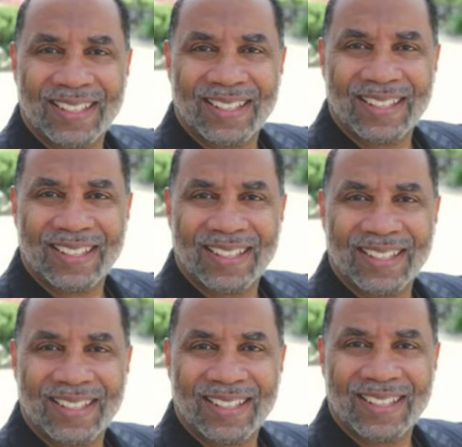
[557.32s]

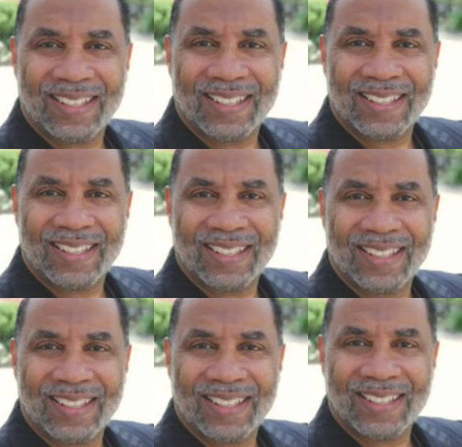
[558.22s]

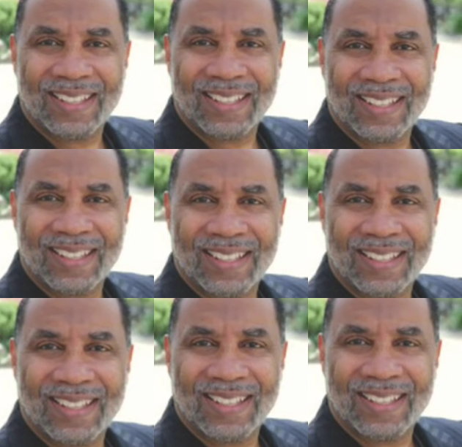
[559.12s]

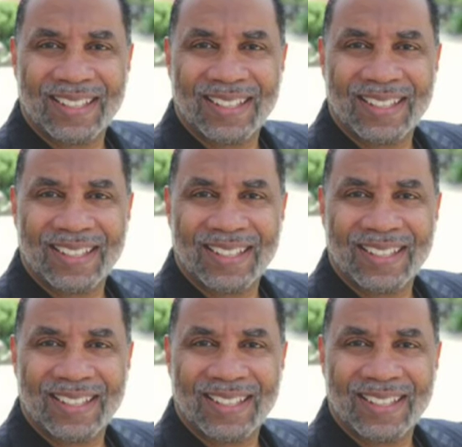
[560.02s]
Nobody speaks.